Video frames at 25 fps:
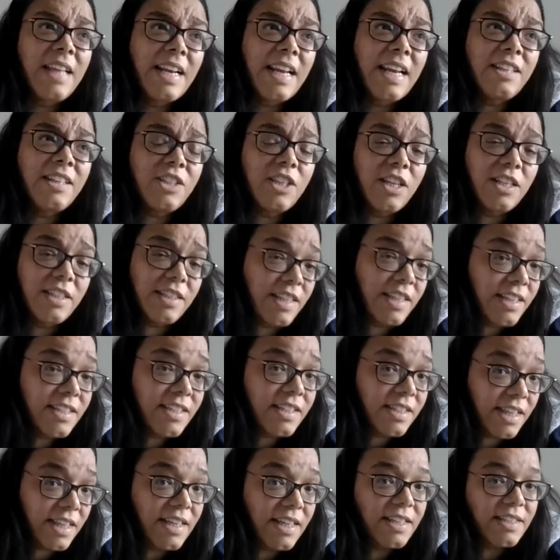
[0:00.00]
and
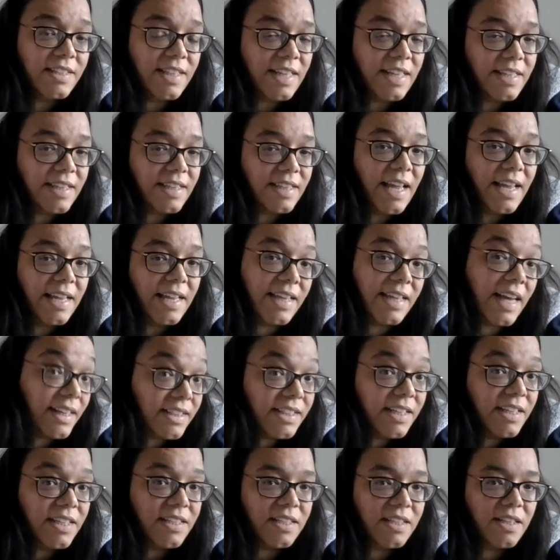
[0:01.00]
these things,
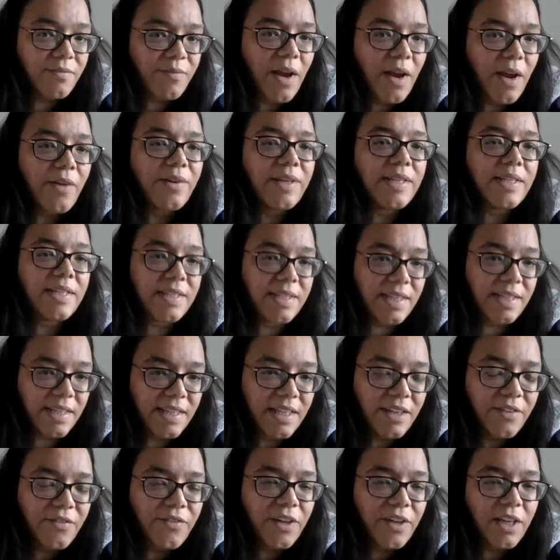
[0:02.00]
that is a very
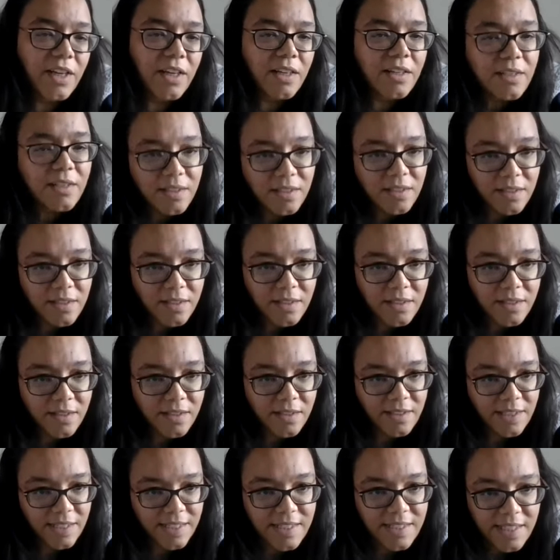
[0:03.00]
significant
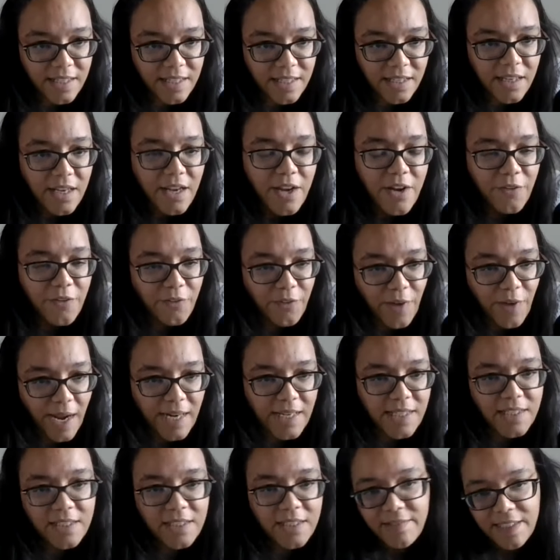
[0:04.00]

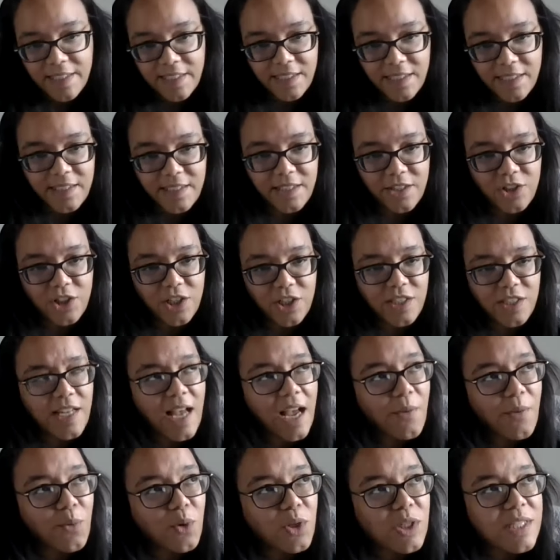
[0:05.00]
factor in decisions.
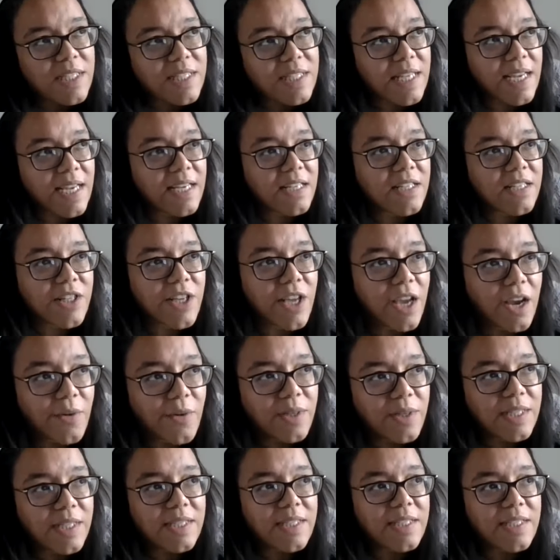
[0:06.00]
I wouldn't say it's the
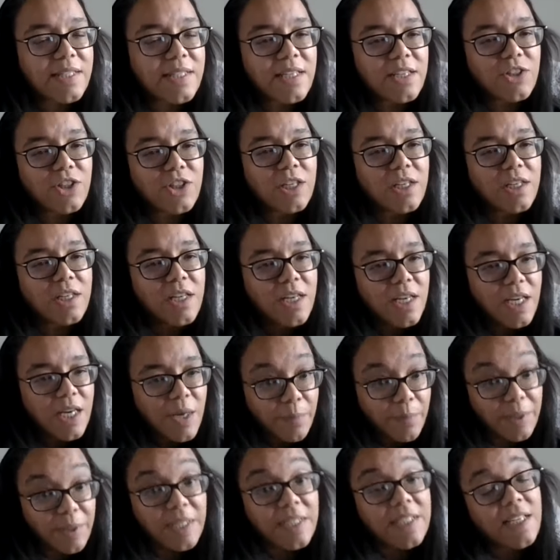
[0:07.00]
only decision,
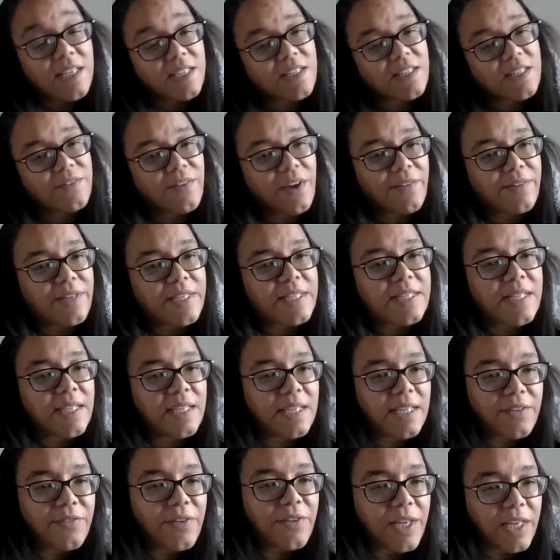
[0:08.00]
but it is a very
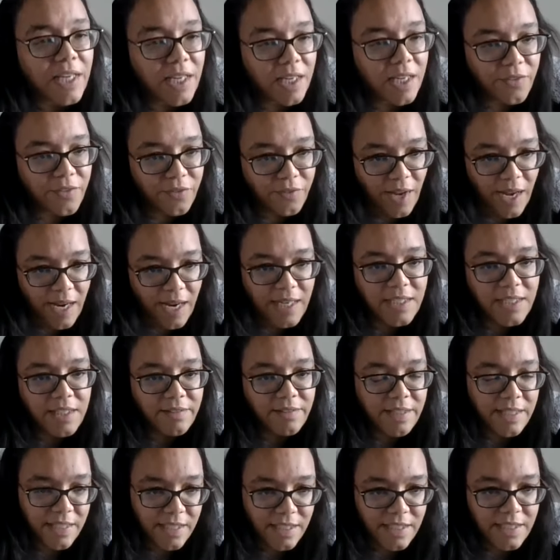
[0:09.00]
significant
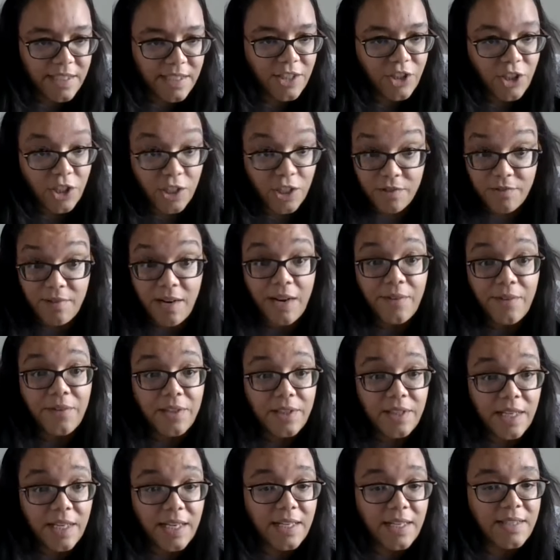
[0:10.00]
factor in decisions
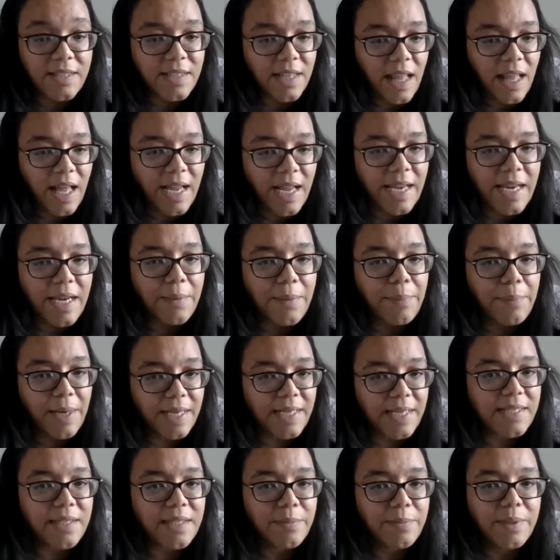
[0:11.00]
around things like
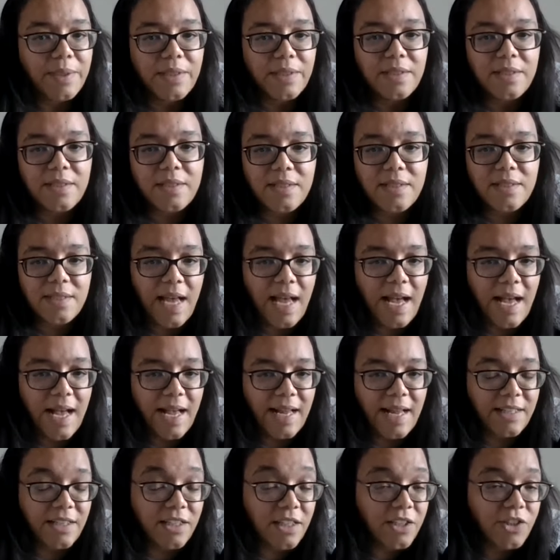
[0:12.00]
placements
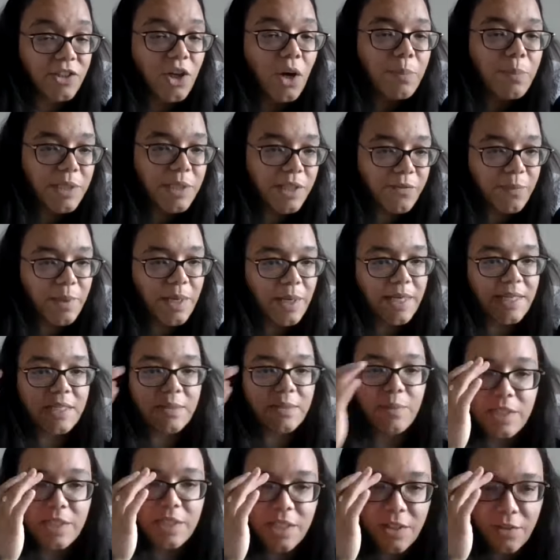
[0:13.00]
and adoptive
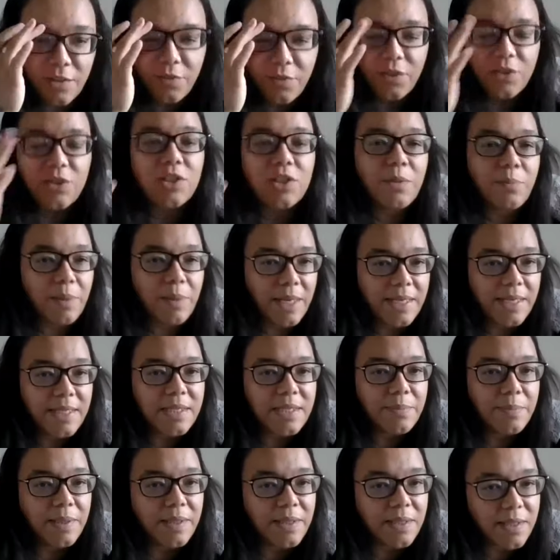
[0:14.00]
placements and foster
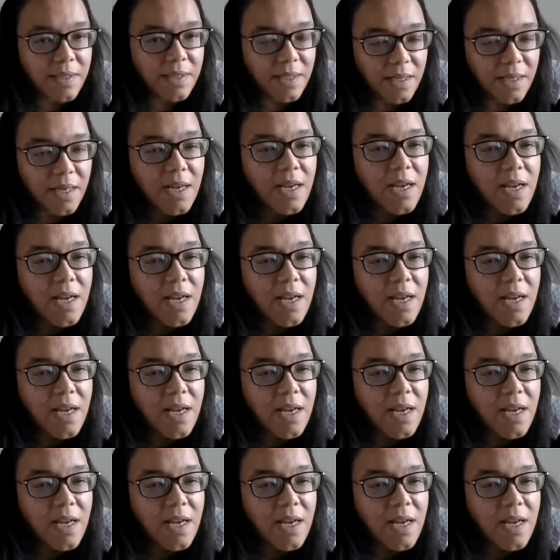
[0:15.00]
placements